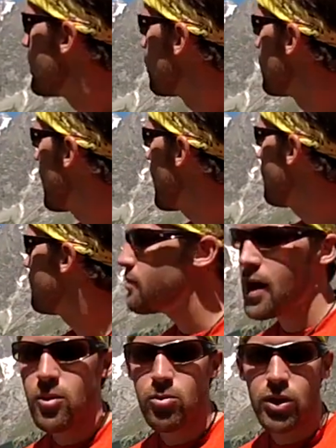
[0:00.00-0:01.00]
we have
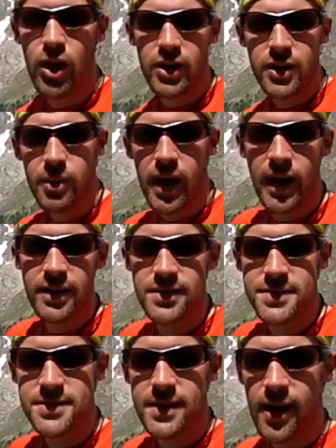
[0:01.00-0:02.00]
Mont Blanc behind
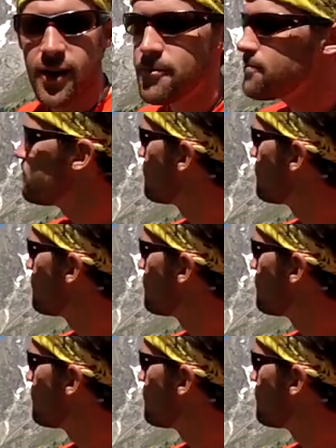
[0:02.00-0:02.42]
us now,